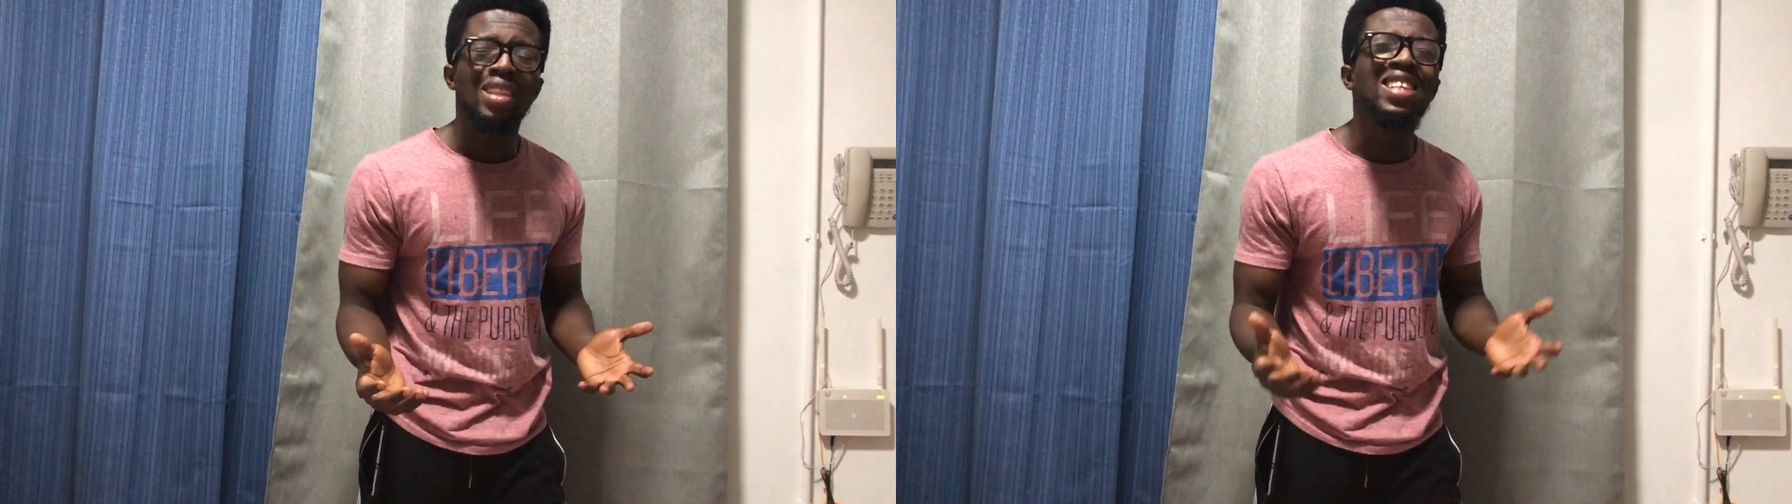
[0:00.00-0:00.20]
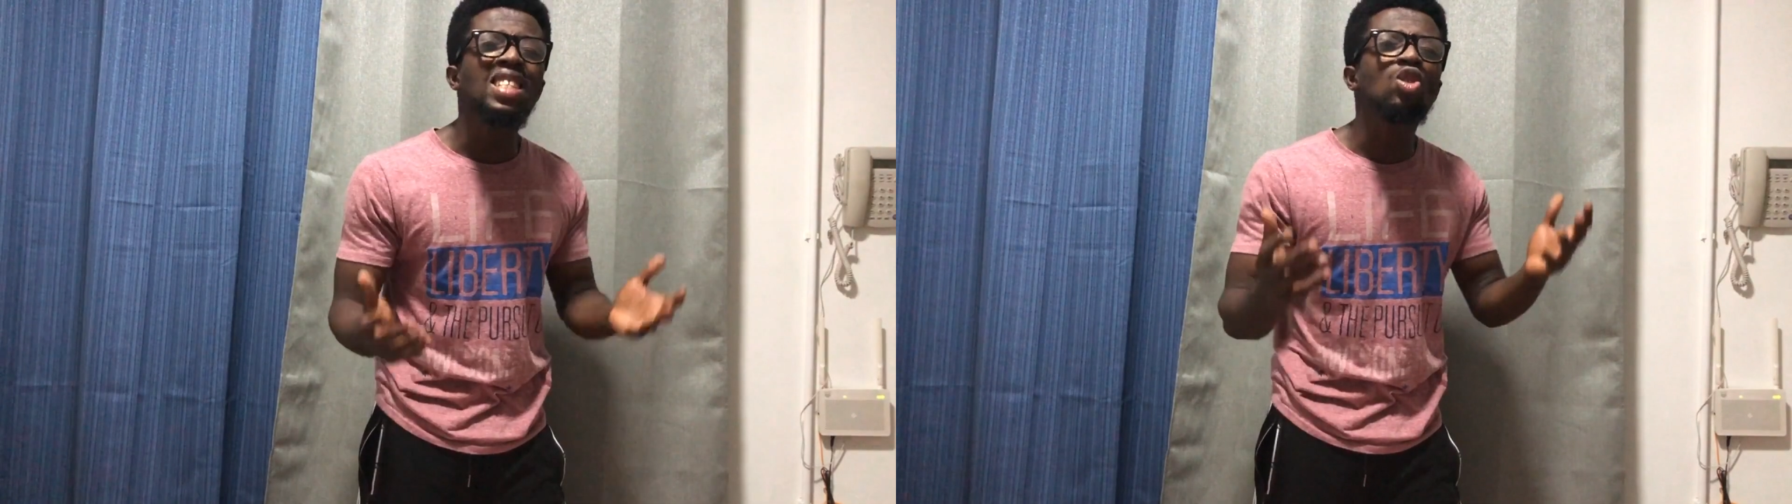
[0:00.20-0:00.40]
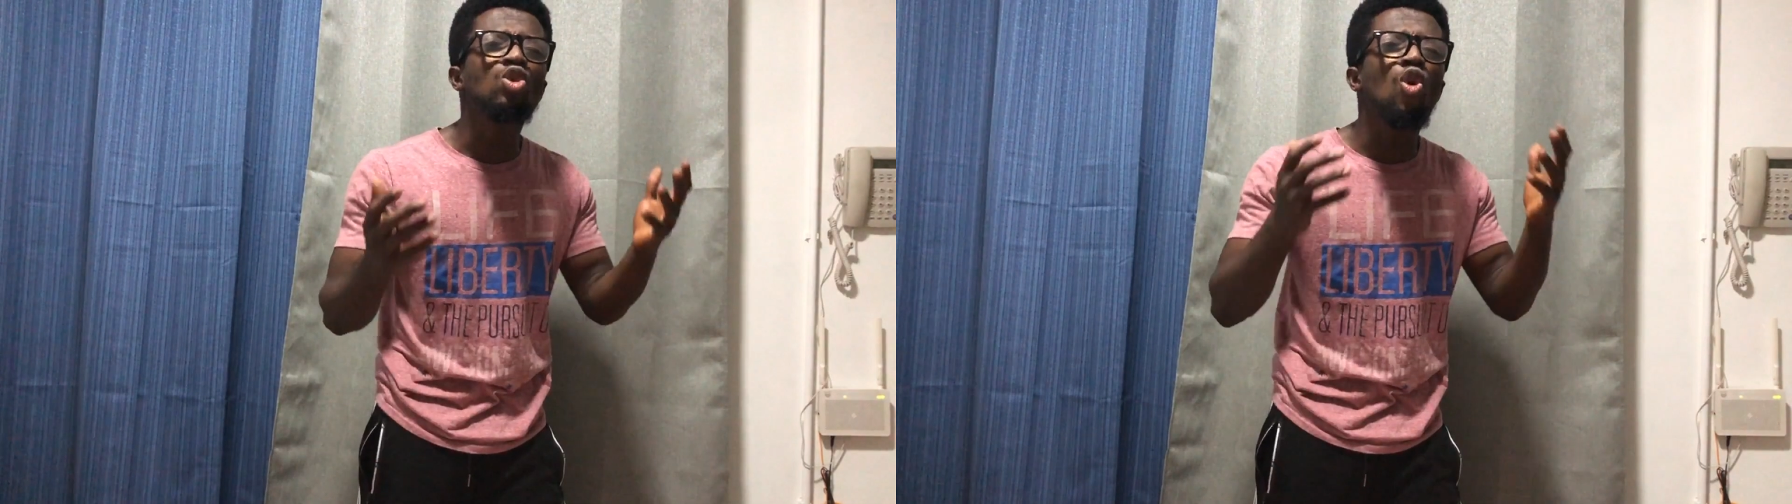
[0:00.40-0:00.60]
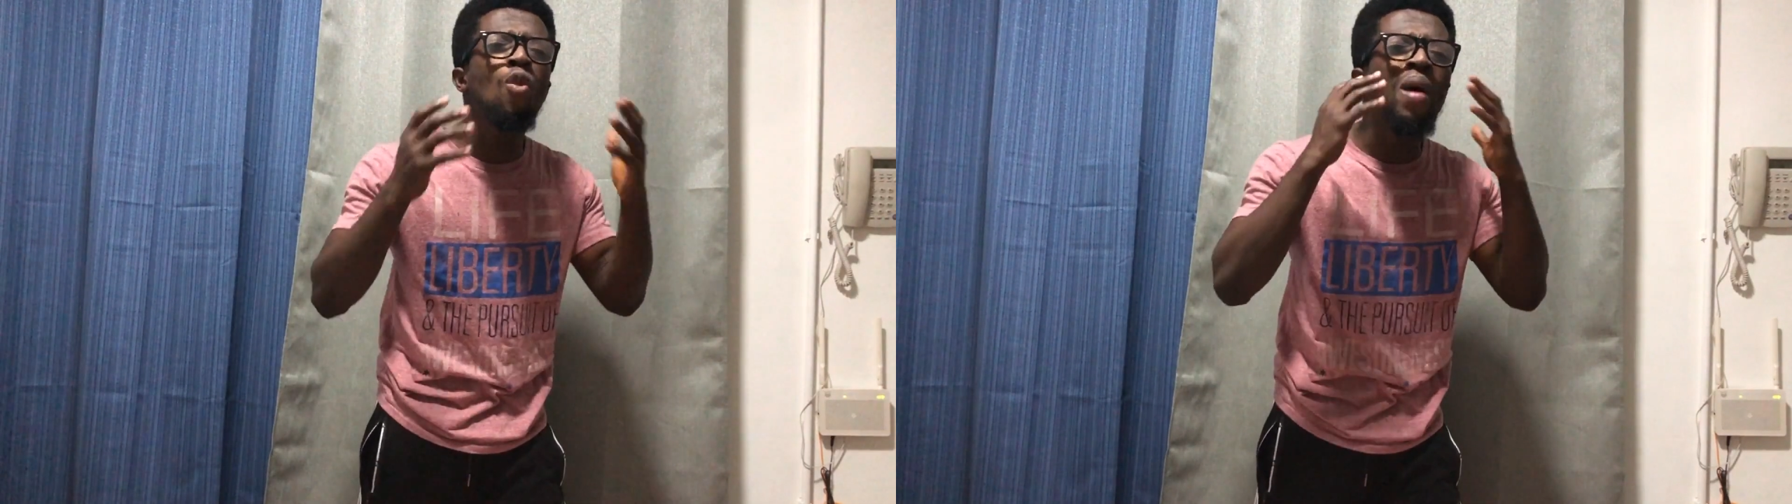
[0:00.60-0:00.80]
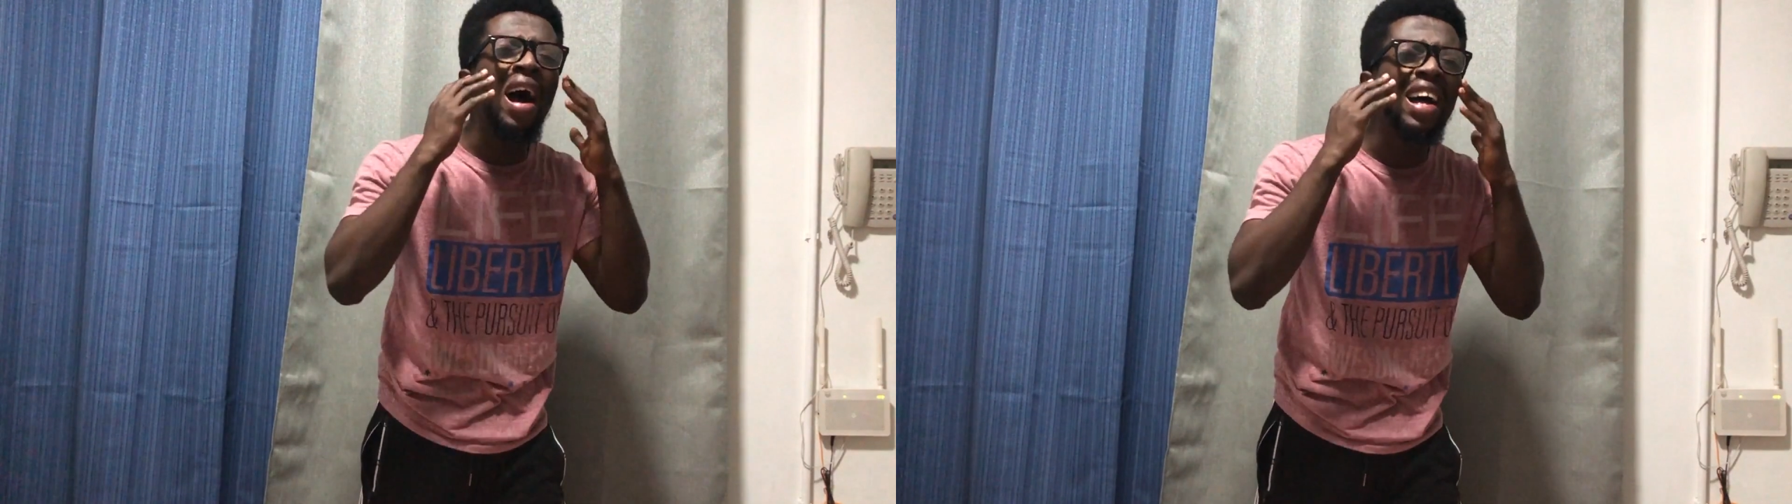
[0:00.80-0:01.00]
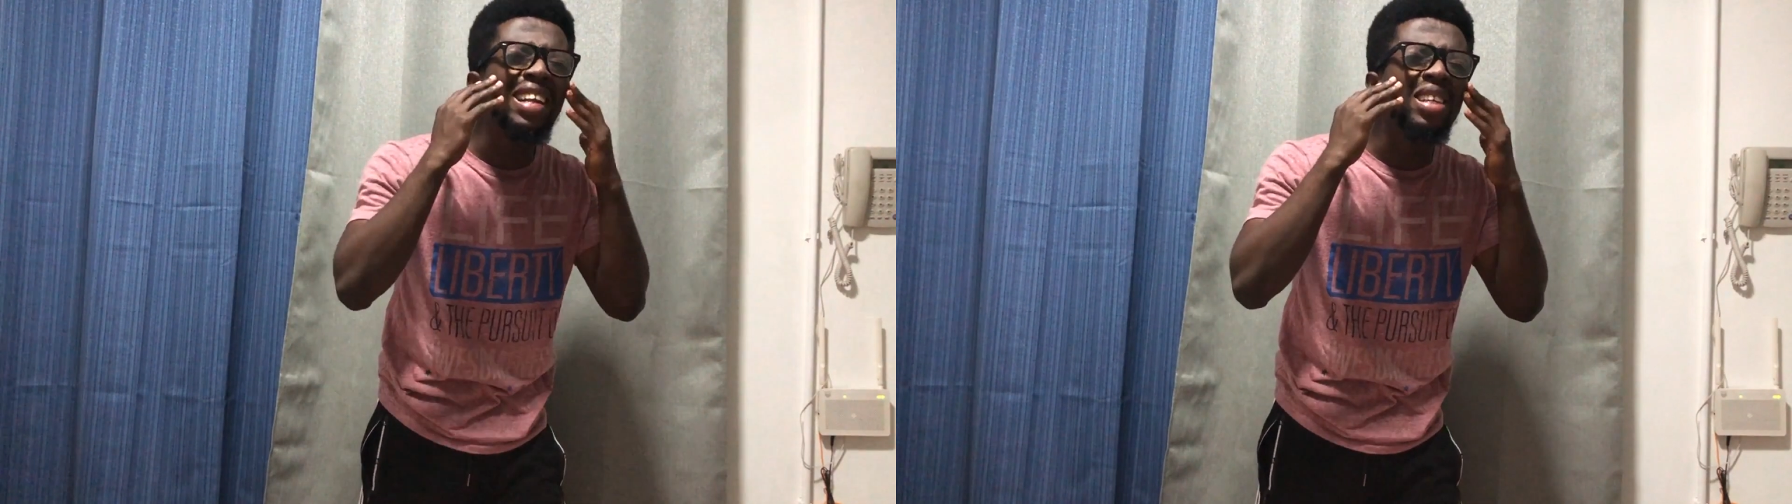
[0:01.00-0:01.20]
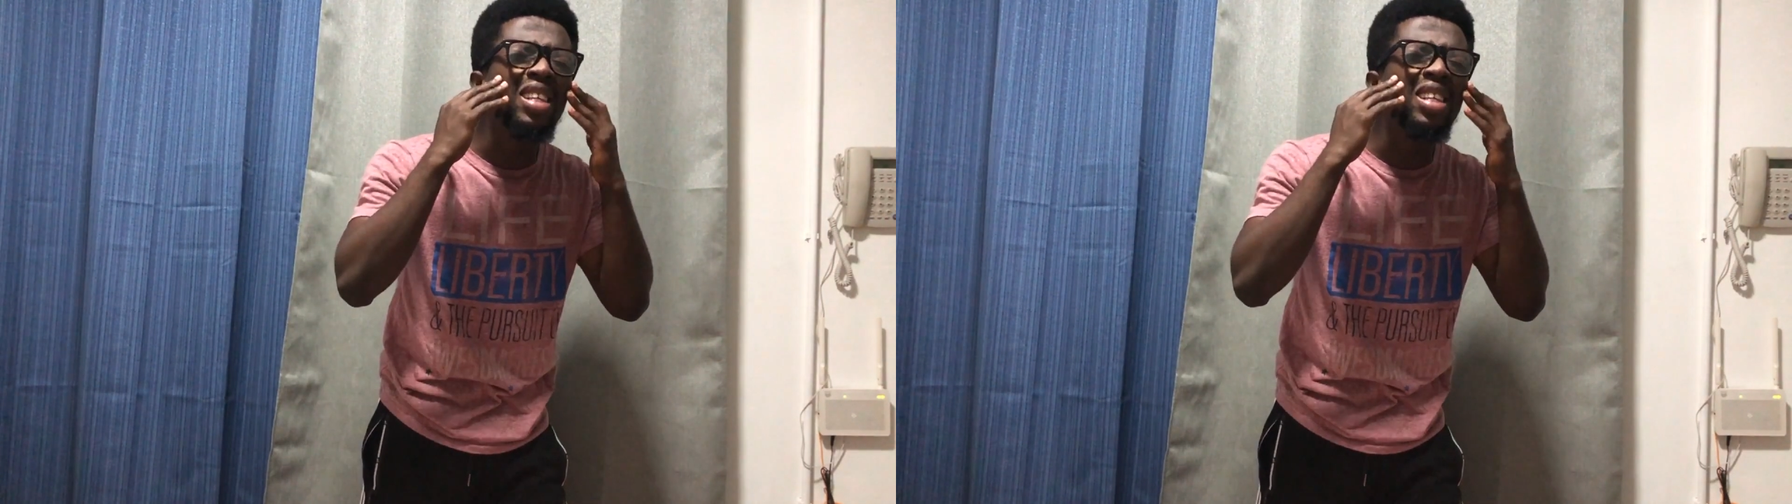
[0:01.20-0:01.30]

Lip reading: This is so mad.